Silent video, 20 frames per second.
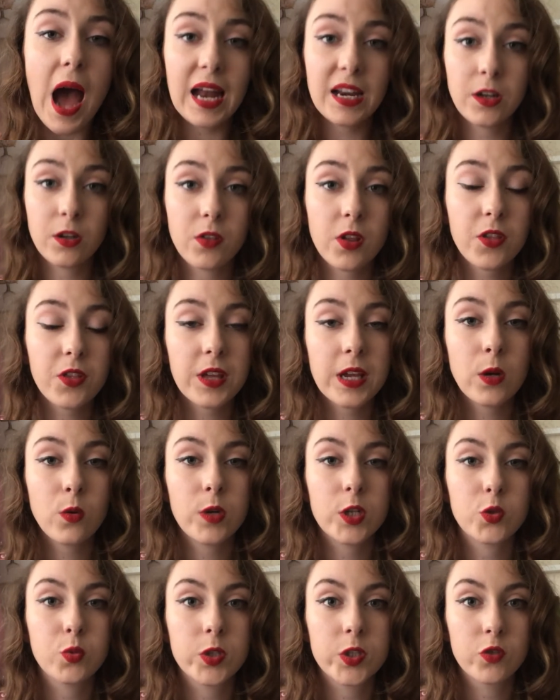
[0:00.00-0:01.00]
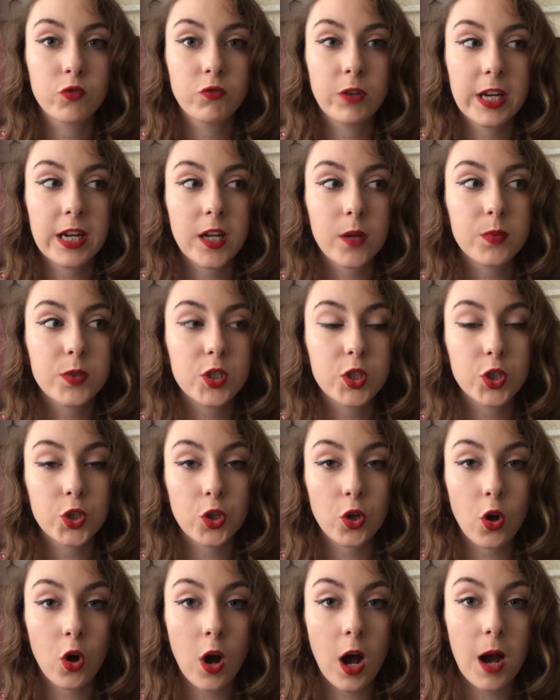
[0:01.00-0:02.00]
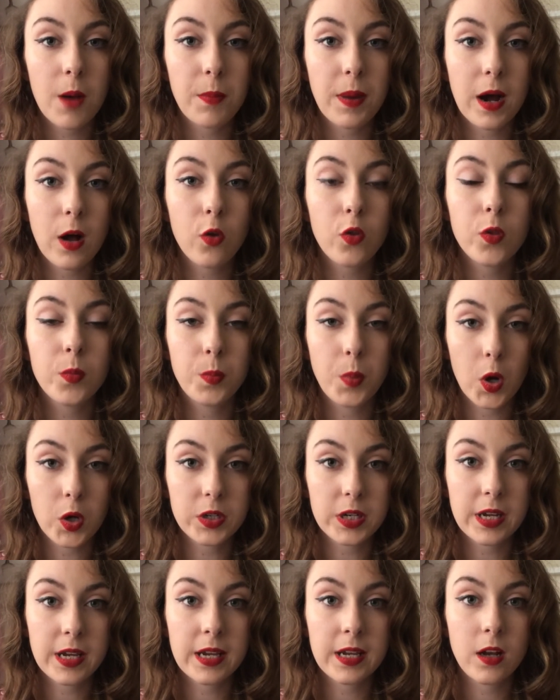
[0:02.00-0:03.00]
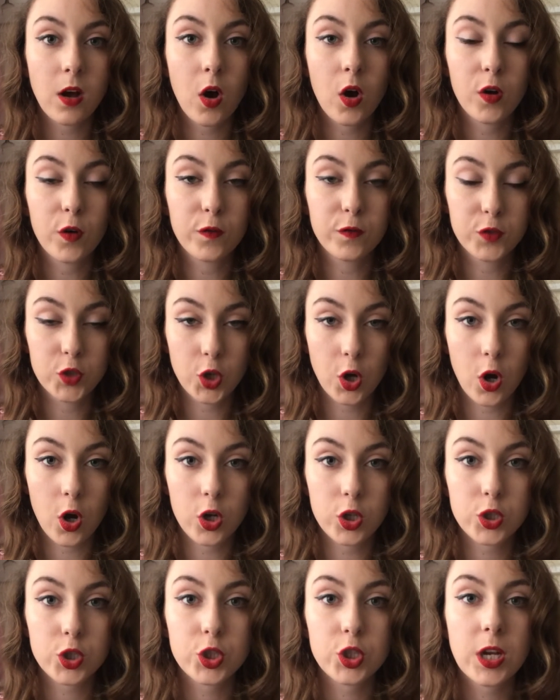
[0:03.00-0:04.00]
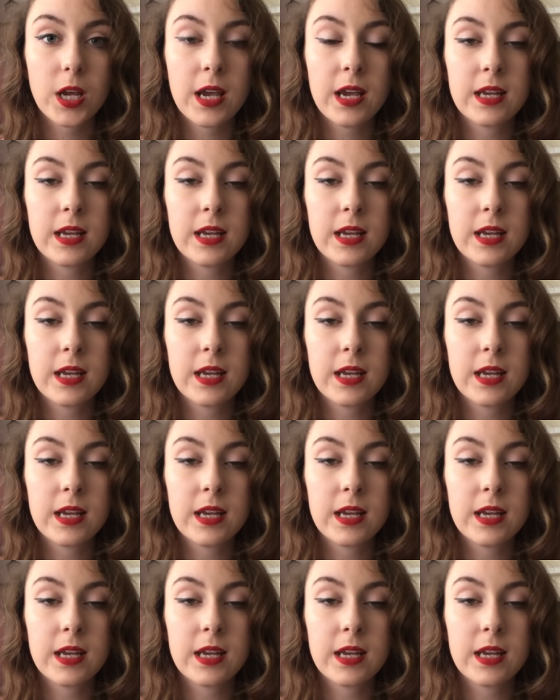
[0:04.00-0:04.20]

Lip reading: Another thing which was really obscure about the body of Josh